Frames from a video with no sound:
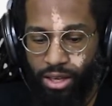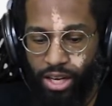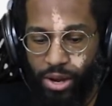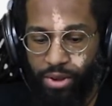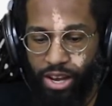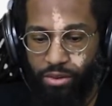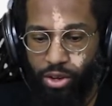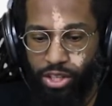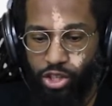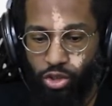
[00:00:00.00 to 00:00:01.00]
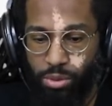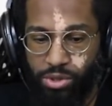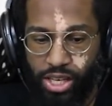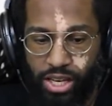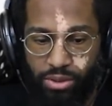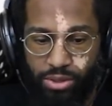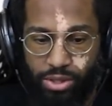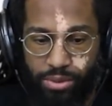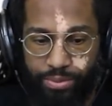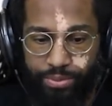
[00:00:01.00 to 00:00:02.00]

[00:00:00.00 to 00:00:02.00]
Now we have all these drum sounds.